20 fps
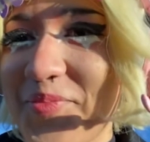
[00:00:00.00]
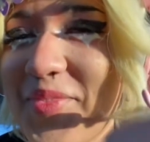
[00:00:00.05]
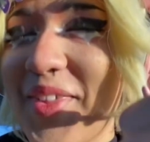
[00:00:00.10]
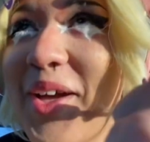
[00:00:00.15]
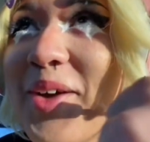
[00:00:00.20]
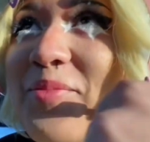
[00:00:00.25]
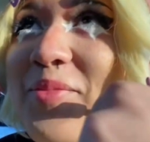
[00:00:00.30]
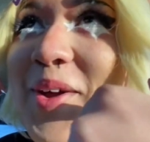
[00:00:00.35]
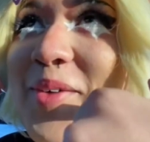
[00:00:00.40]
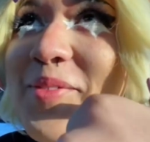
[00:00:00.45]

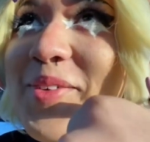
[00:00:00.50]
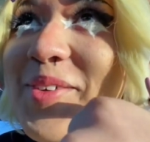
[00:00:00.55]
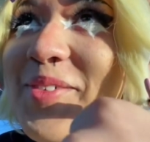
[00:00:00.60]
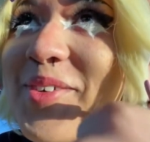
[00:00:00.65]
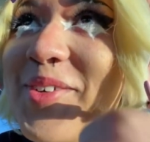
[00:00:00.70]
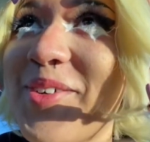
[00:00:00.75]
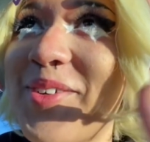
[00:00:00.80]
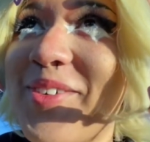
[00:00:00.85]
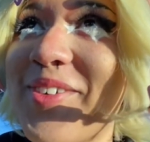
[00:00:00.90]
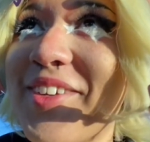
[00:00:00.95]
I'll probably
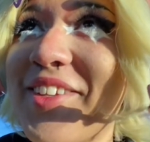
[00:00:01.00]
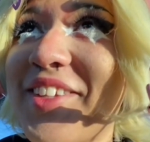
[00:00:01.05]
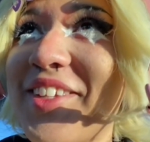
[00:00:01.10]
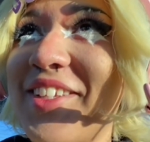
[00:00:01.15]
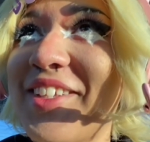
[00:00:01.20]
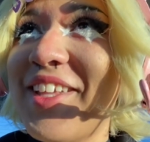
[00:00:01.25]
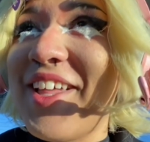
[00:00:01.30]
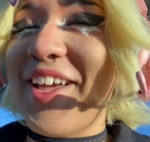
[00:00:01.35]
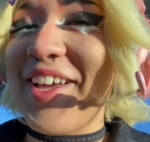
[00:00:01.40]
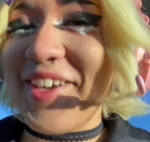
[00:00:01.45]
record in
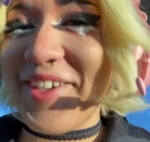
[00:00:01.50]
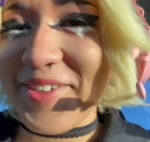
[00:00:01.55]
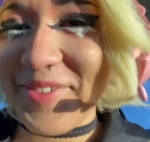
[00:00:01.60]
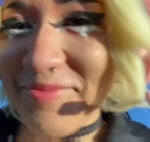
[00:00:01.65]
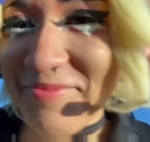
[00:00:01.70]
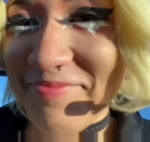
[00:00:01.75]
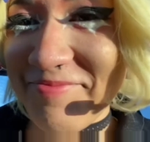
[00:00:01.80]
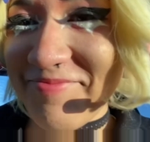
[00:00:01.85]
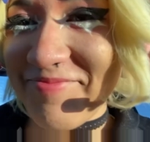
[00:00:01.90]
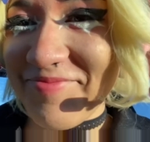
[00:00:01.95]
the
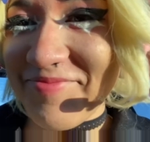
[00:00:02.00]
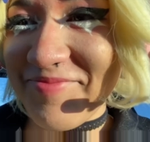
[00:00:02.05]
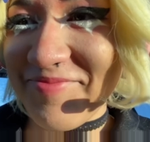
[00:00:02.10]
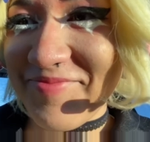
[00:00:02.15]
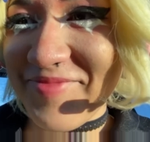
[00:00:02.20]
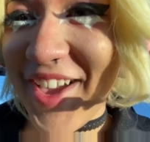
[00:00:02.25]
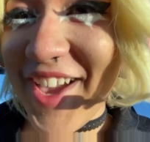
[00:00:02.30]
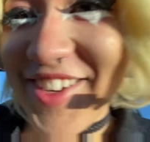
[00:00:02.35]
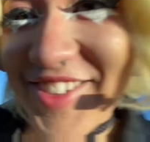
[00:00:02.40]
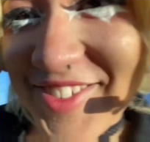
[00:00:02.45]
line.
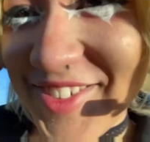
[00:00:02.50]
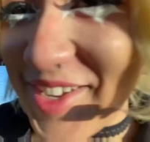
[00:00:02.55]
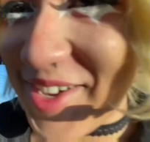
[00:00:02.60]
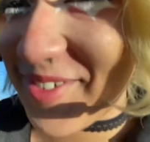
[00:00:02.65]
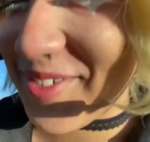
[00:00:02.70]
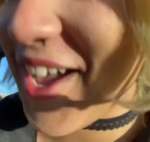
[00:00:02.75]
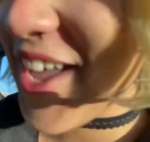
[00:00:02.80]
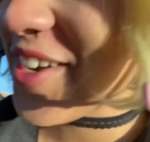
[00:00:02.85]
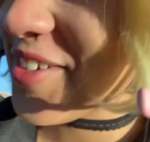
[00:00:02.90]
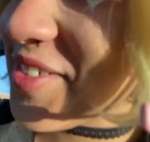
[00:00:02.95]
I don't
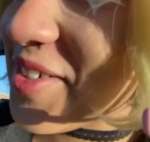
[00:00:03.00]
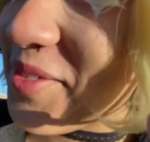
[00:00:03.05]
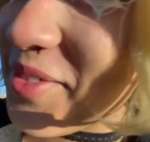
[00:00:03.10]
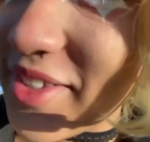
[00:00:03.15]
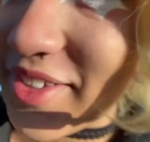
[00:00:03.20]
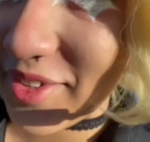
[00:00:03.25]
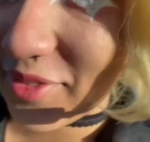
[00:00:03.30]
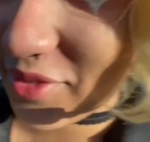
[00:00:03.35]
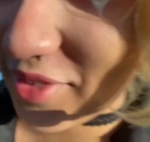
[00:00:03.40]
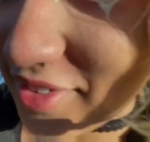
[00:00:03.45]
know. I don't know. We'll just have to